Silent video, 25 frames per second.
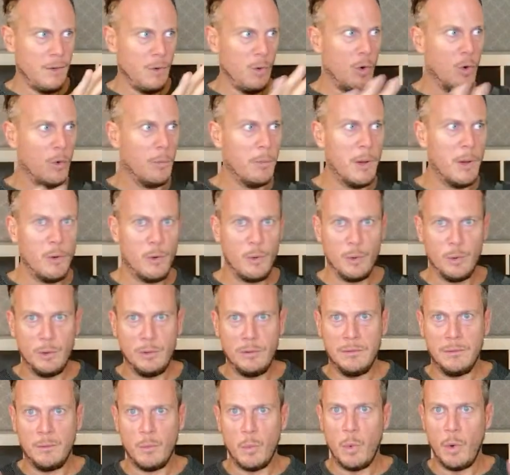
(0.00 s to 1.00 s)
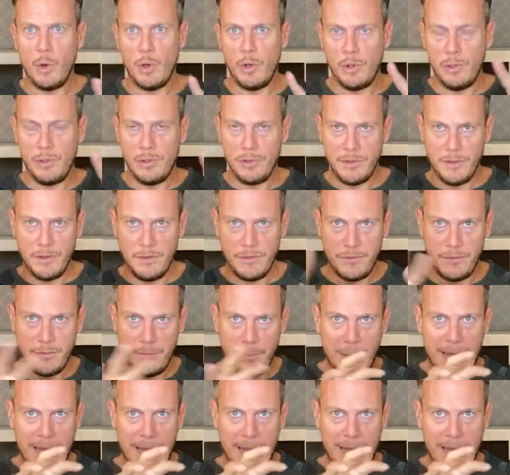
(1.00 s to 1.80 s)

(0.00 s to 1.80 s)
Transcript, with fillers: hormonal world of